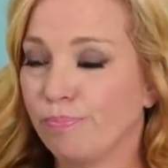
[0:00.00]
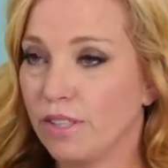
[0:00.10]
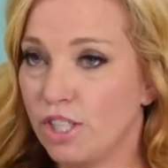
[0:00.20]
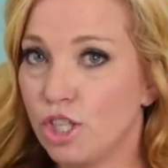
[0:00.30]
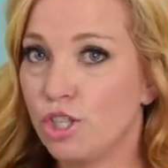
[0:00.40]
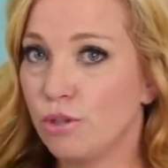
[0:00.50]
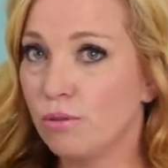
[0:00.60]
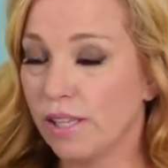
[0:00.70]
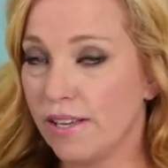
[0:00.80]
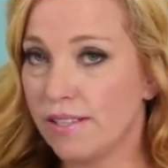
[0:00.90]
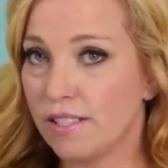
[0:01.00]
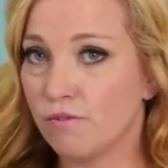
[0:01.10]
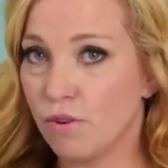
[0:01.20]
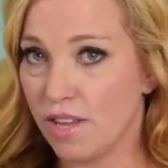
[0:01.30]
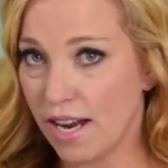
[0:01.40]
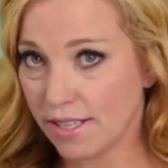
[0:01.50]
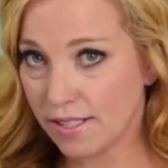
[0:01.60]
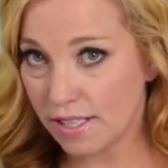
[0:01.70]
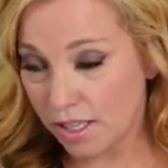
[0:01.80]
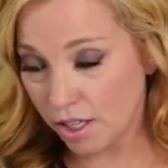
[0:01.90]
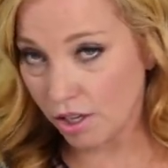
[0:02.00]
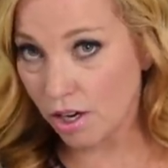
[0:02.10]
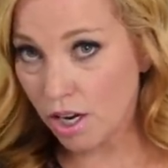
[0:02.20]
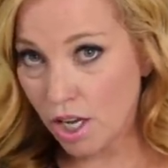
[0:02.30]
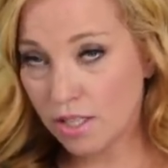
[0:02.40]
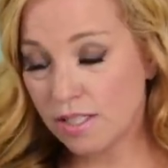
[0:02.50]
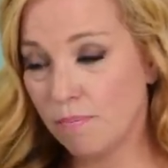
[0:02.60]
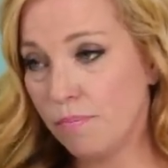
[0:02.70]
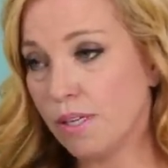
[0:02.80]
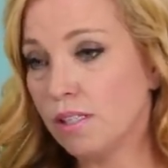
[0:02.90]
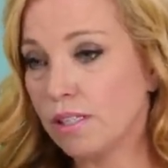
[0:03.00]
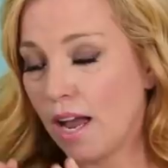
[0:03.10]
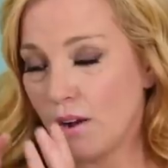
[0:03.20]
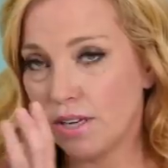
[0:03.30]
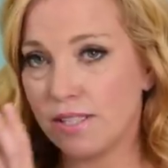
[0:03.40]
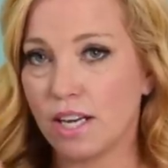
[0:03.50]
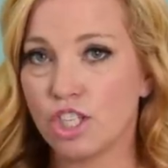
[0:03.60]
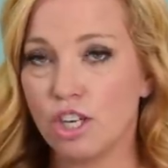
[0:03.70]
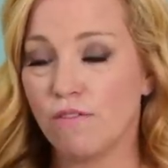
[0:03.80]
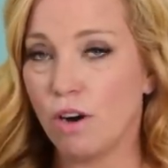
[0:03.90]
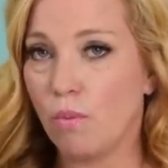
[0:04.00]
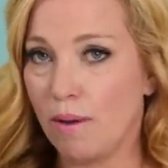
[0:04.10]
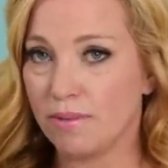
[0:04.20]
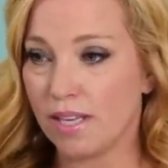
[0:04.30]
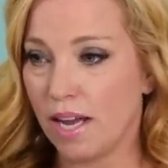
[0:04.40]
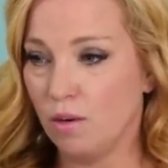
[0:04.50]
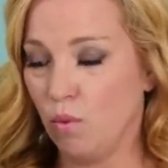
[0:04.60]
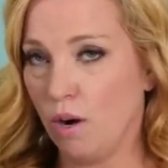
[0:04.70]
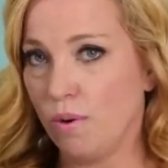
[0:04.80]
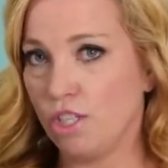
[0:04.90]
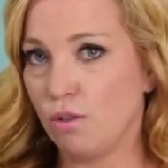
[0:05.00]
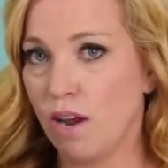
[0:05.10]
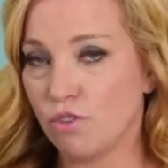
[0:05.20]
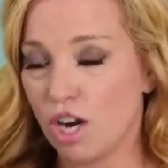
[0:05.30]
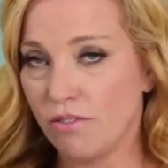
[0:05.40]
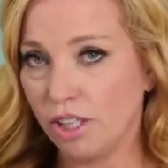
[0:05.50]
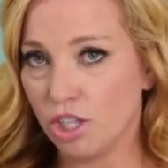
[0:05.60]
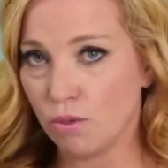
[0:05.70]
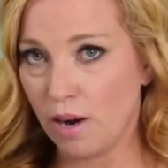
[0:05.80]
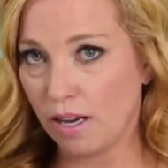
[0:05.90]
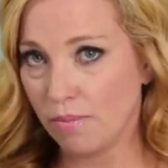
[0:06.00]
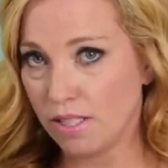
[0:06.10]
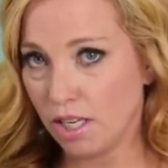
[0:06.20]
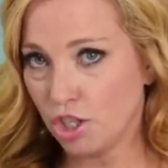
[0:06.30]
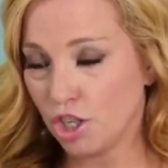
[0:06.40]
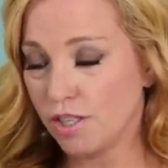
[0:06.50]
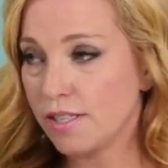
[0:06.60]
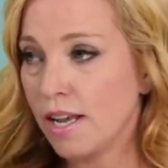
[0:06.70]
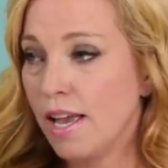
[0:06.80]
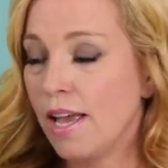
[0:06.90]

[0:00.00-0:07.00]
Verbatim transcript: to-do list for the next year to build out a section of our website where we do have travel agent recommendations.